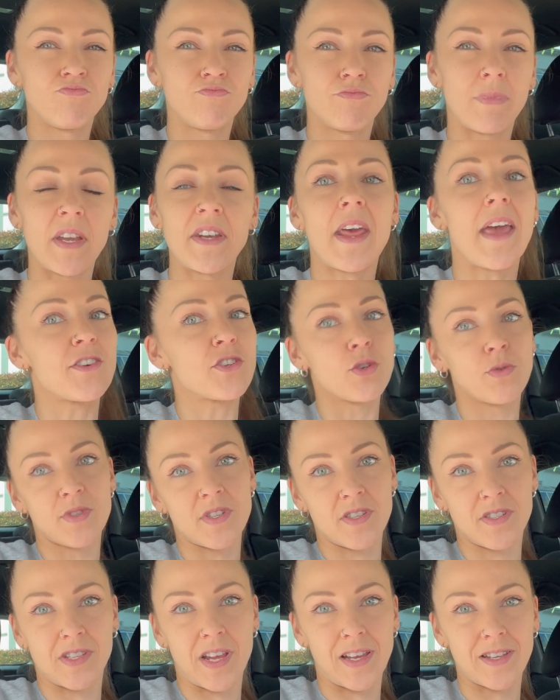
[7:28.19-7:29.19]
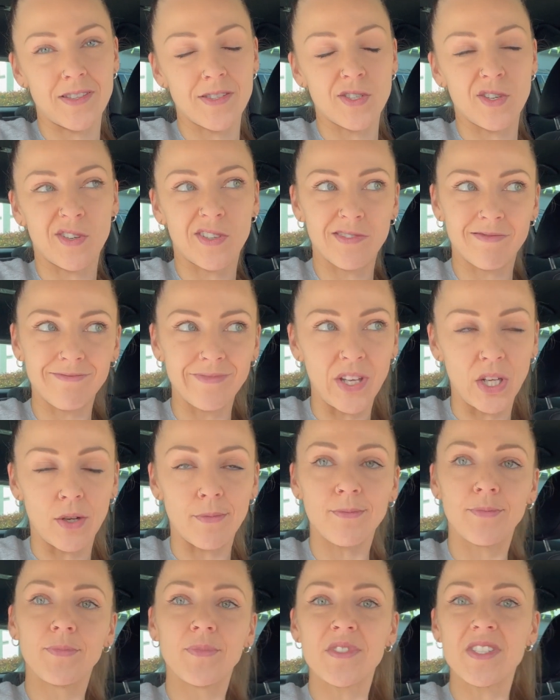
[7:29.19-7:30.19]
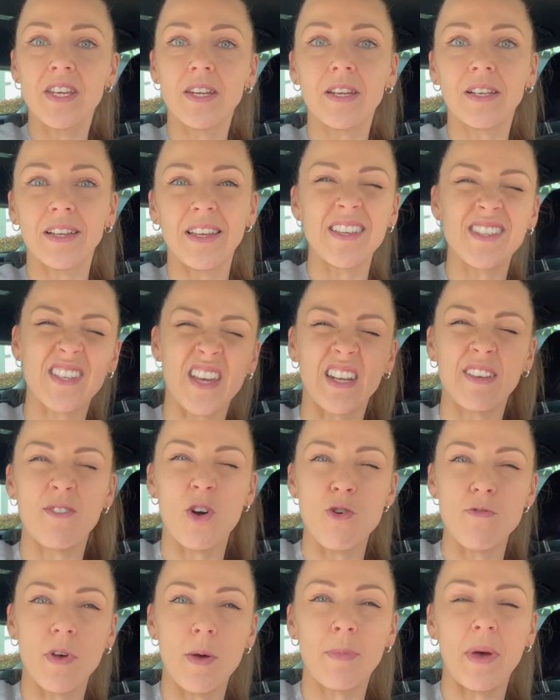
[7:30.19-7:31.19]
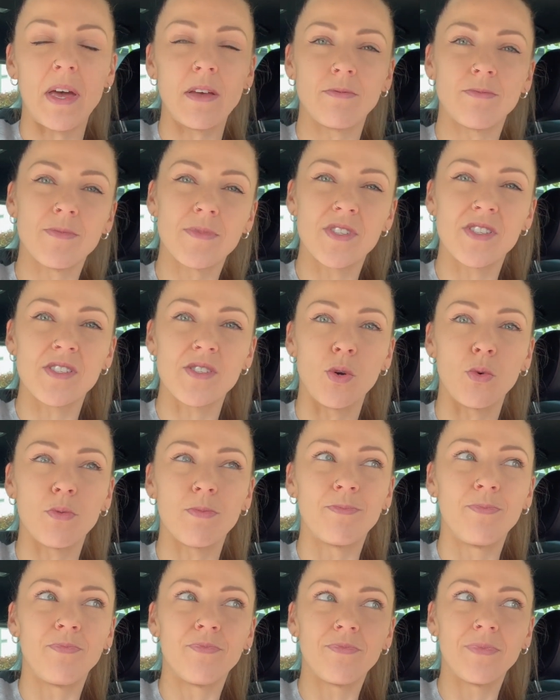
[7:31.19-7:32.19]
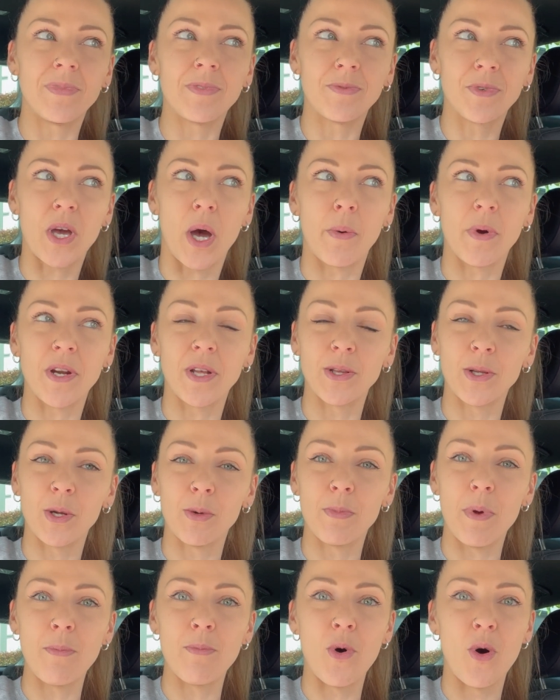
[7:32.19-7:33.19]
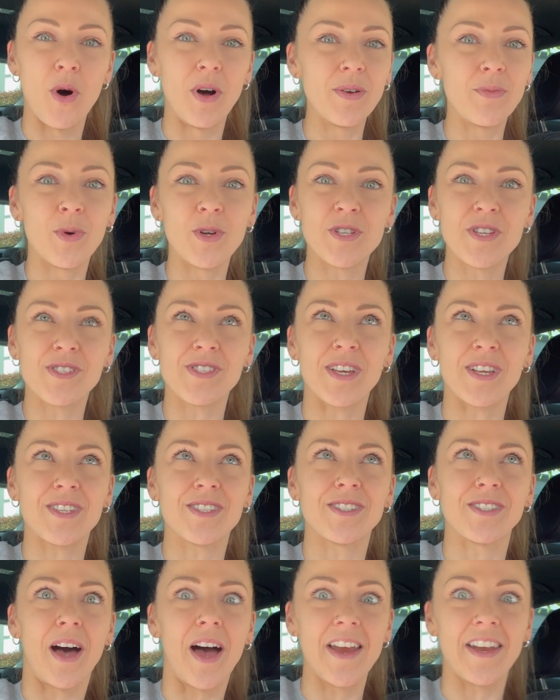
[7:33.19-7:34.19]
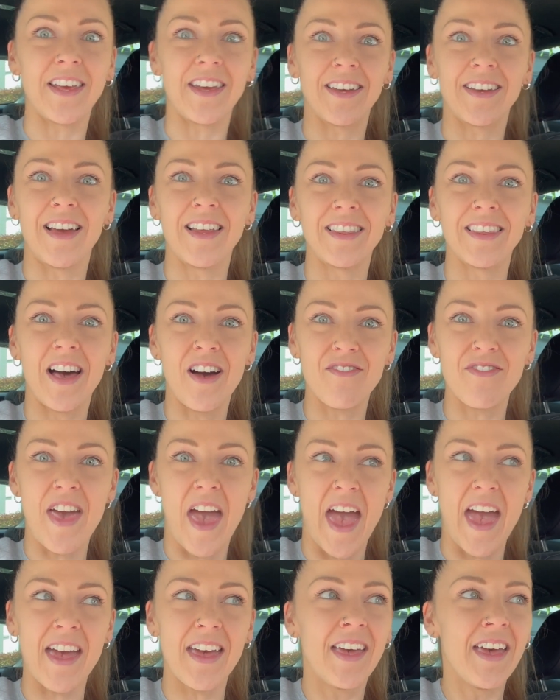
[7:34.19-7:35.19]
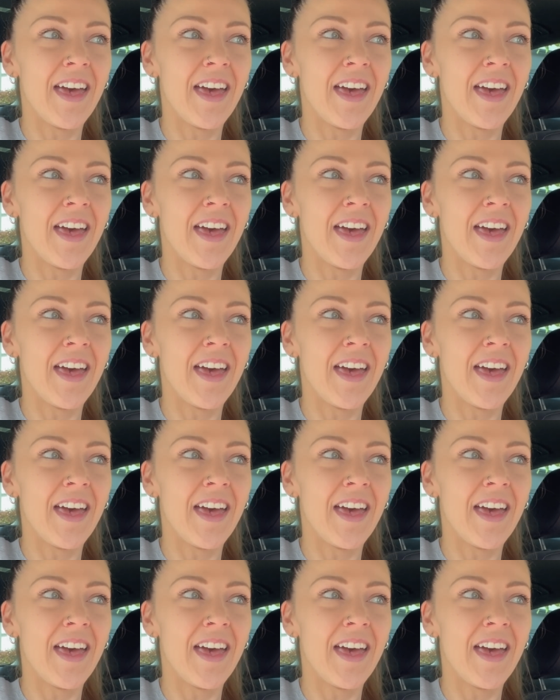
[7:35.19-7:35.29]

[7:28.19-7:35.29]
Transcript: But Nationals is done. So, you know, technically it's kind of over, but still going a little bit more, which is exciting. I love that.